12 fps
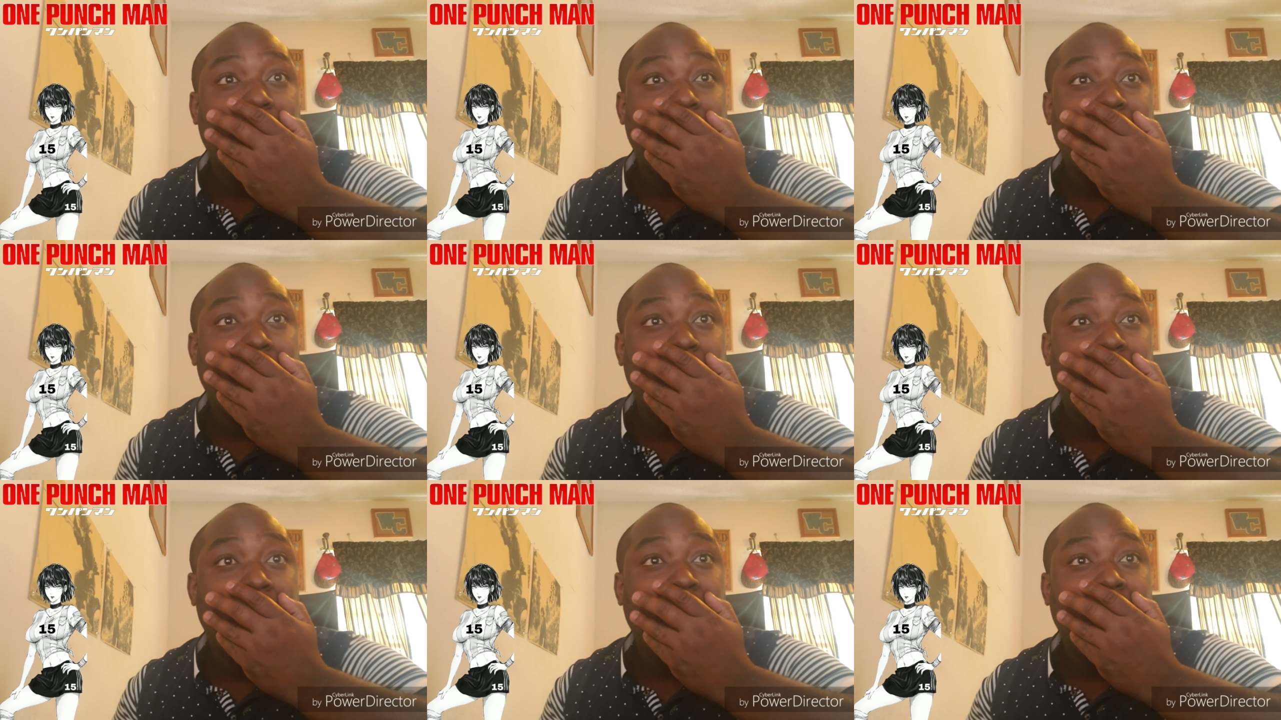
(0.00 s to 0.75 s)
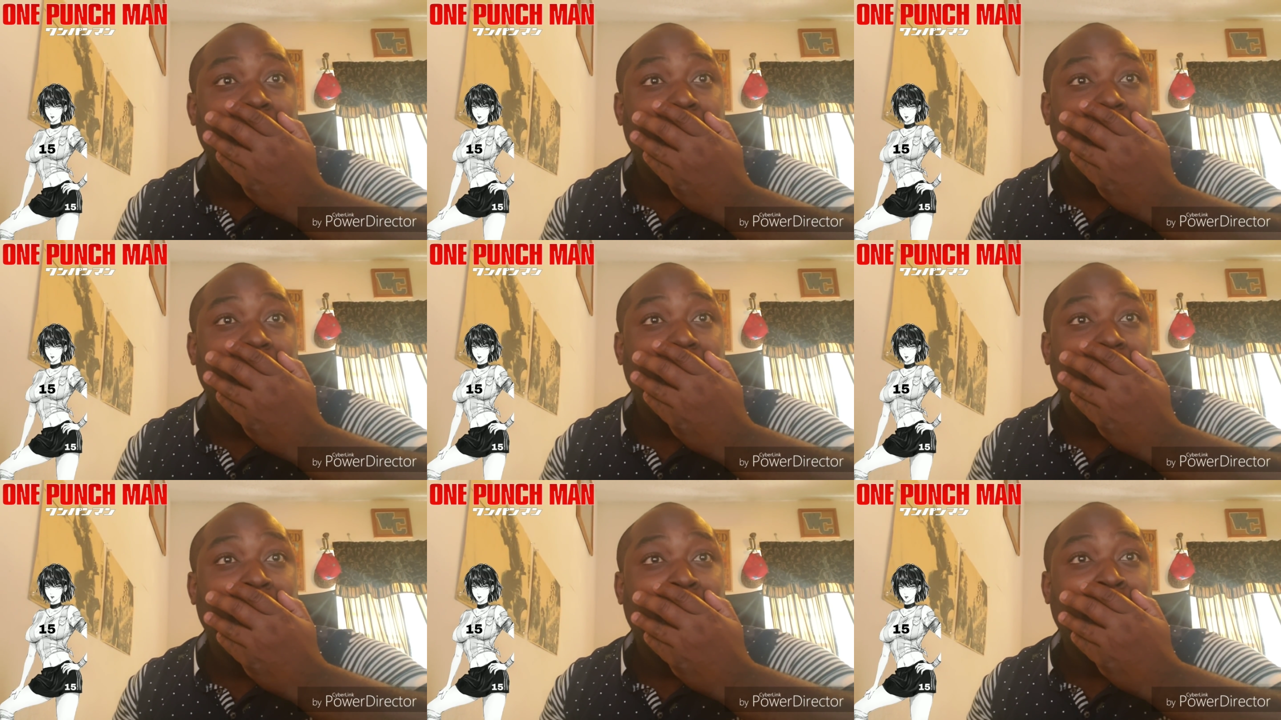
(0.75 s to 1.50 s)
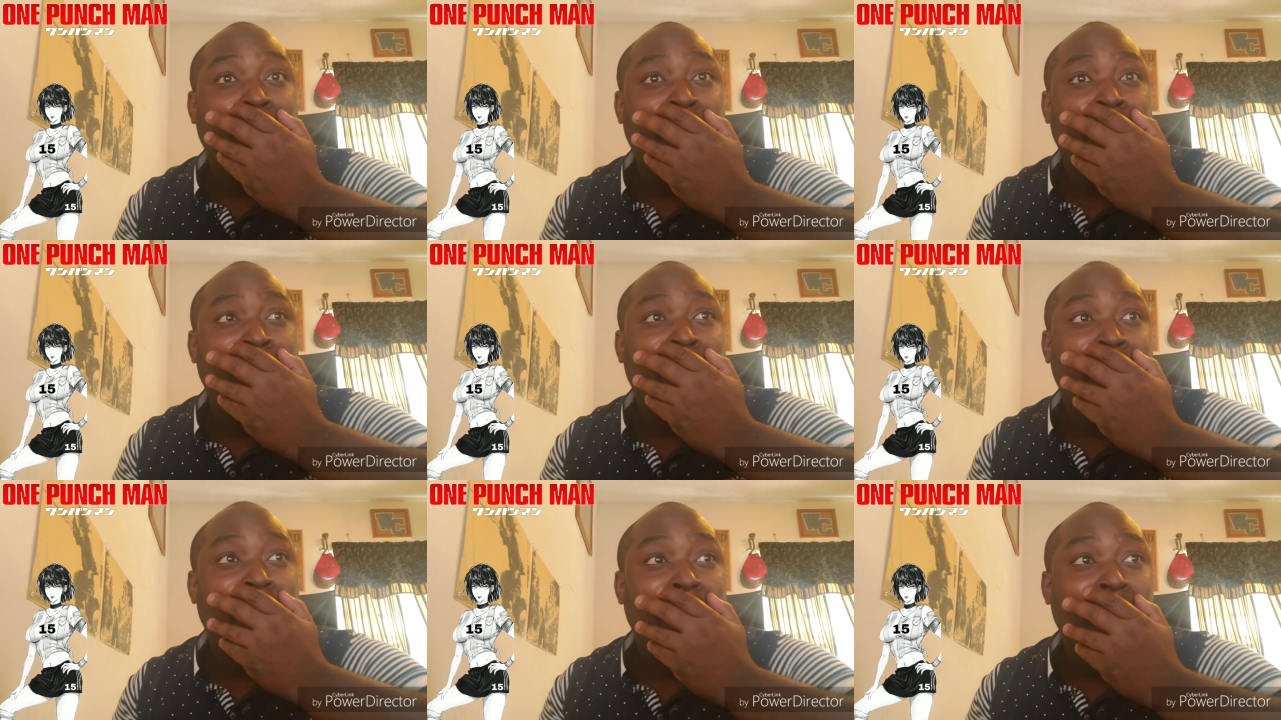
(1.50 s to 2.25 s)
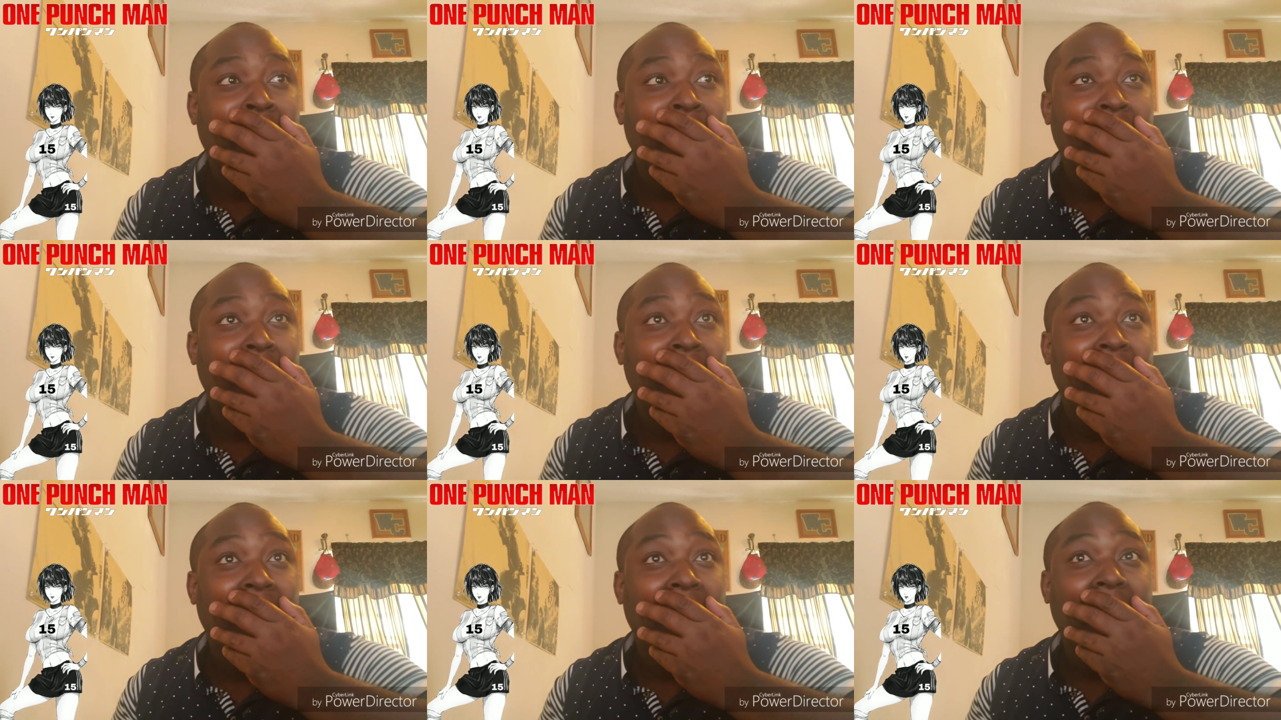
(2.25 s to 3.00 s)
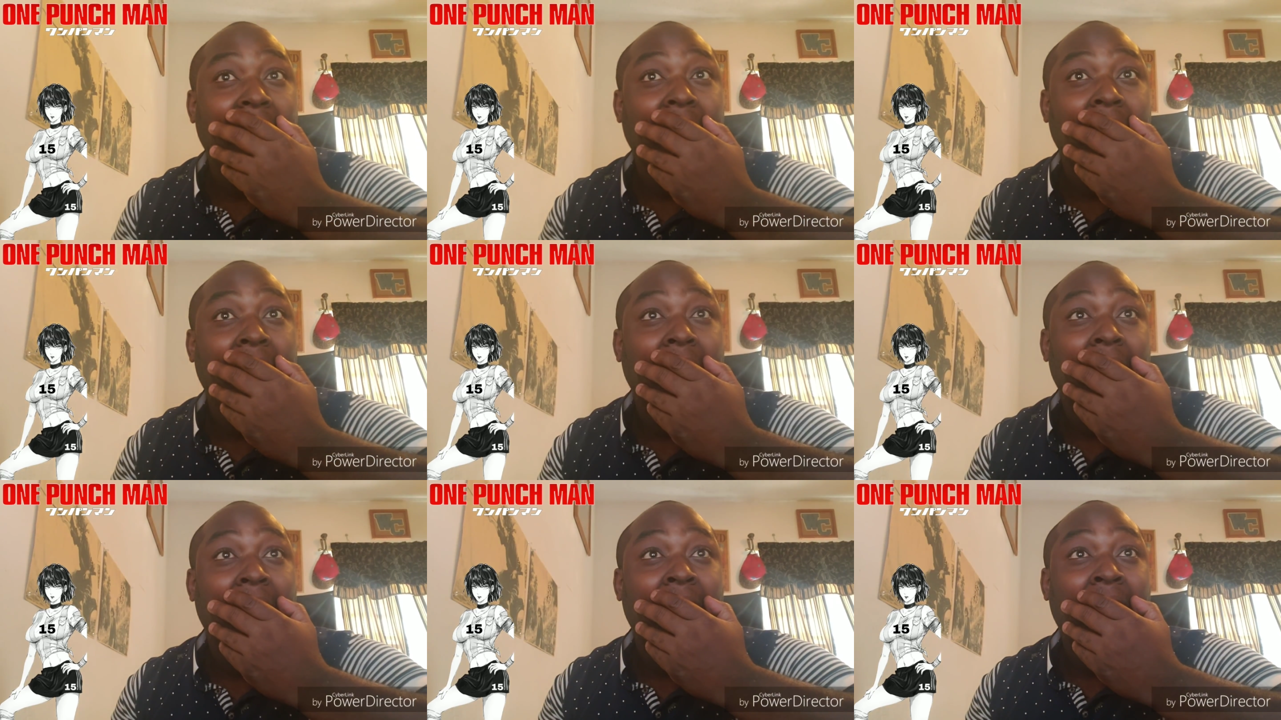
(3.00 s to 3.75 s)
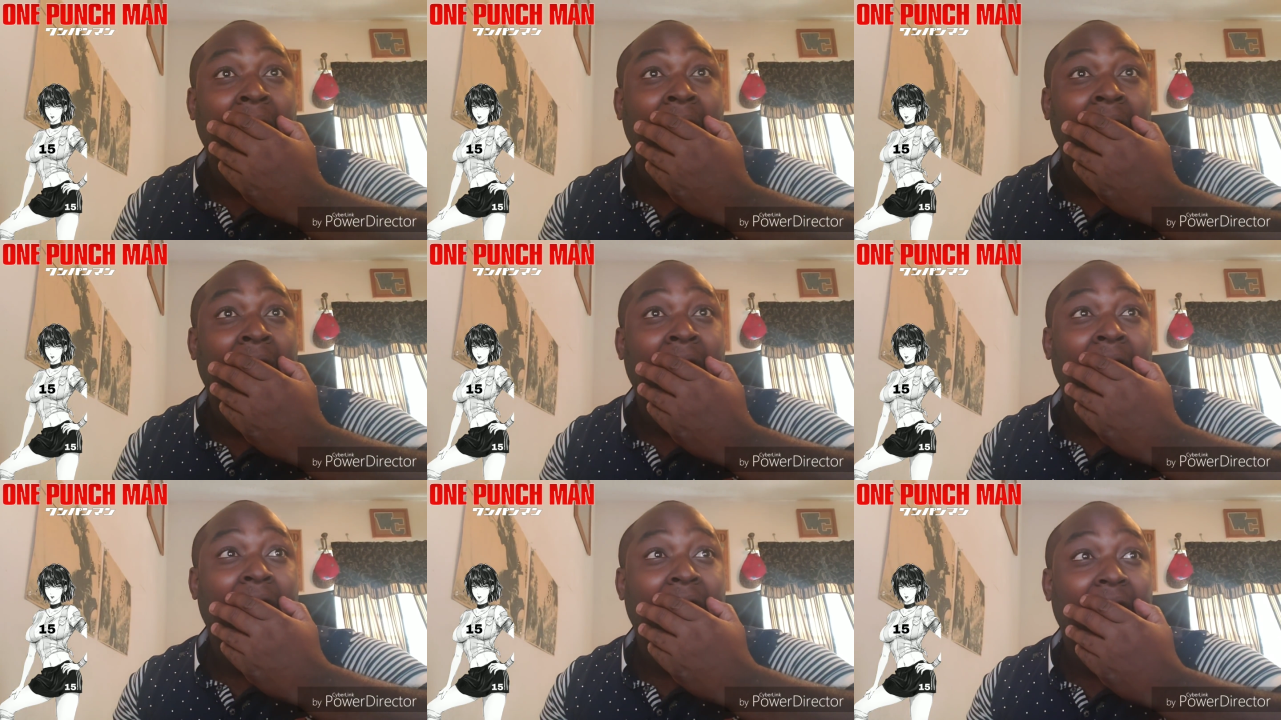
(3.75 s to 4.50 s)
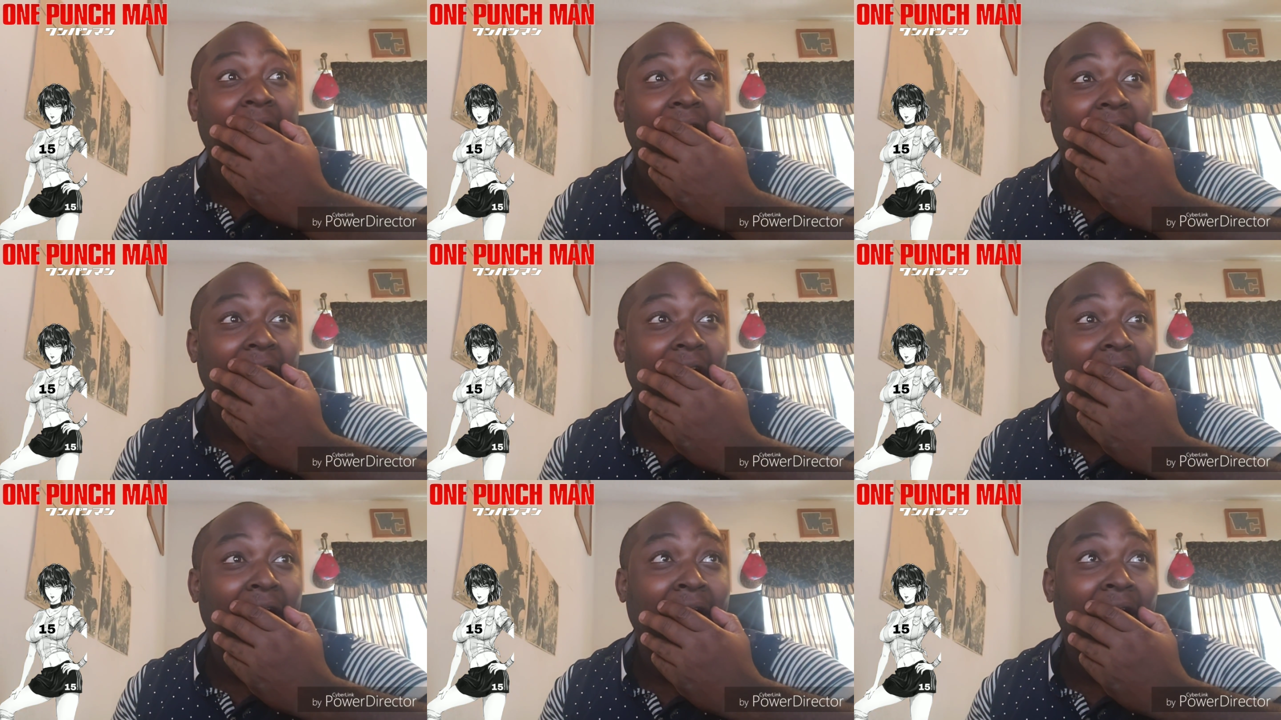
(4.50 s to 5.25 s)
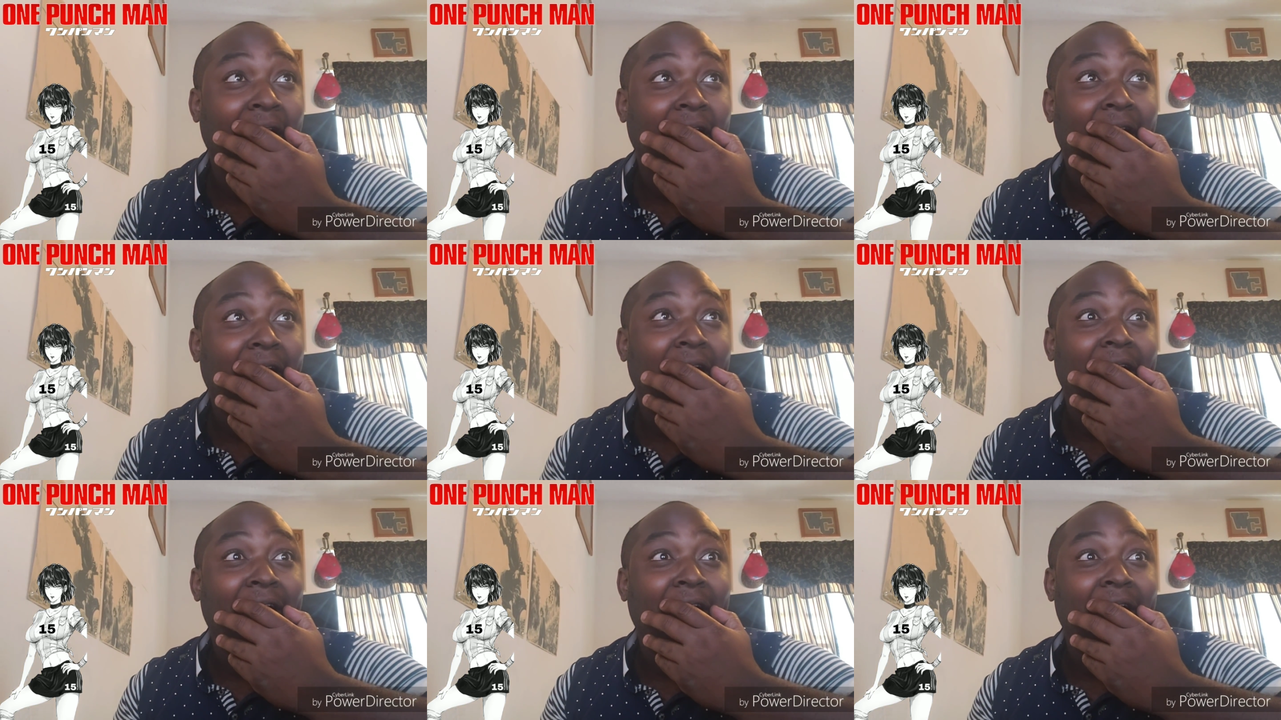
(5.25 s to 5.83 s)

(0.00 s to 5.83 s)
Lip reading: Nothing is said.